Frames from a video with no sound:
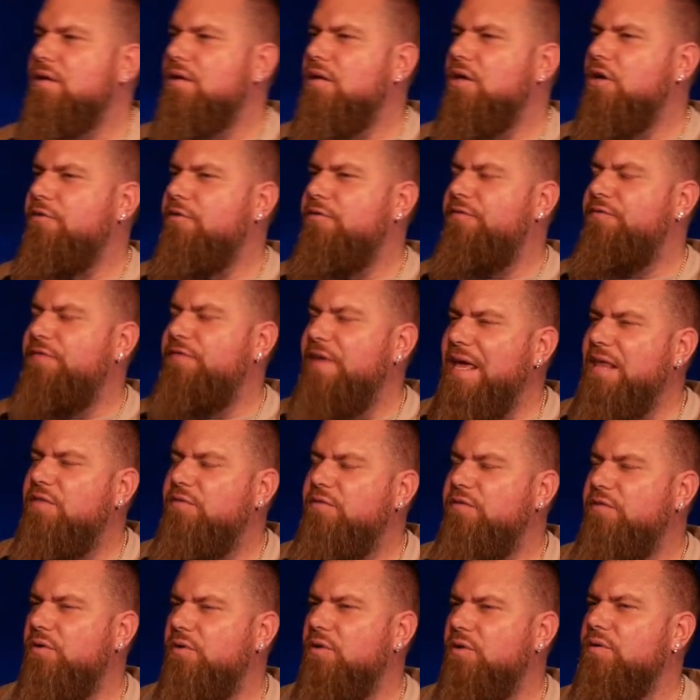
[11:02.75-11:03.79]
You're
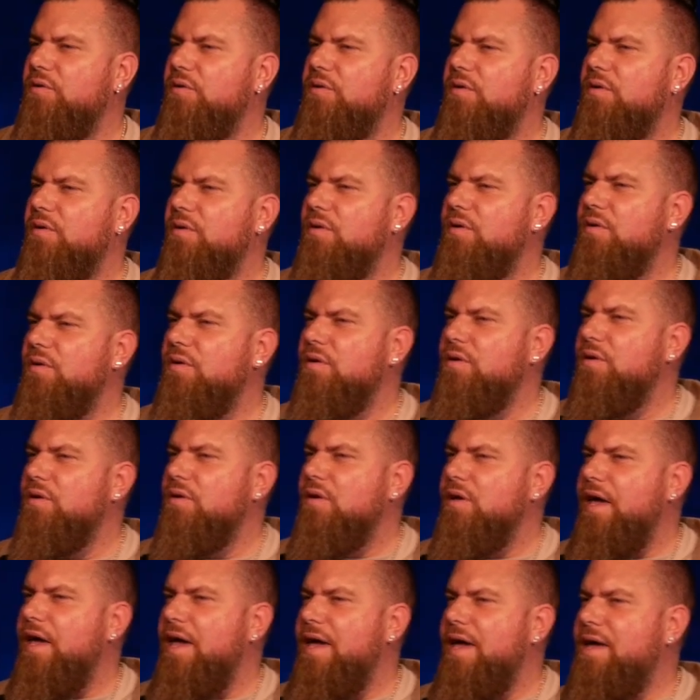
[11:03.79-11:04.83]
faithful.
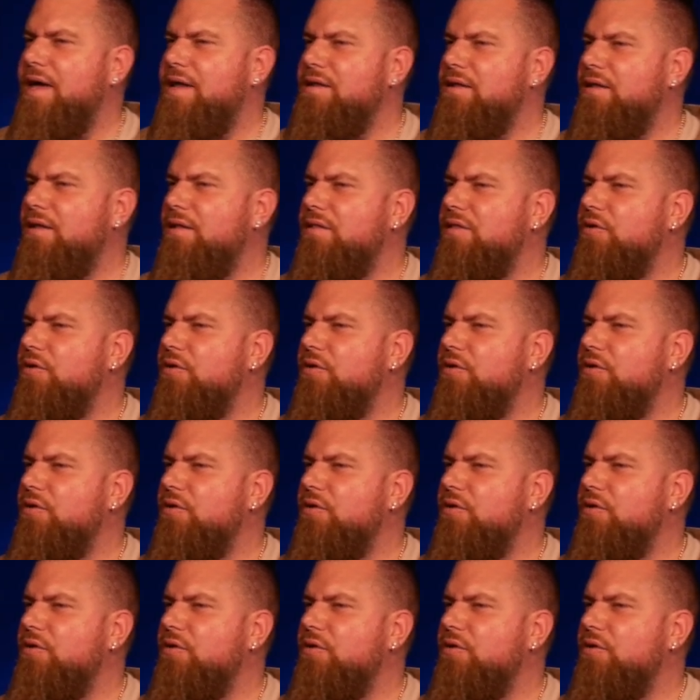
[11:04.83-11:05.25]
And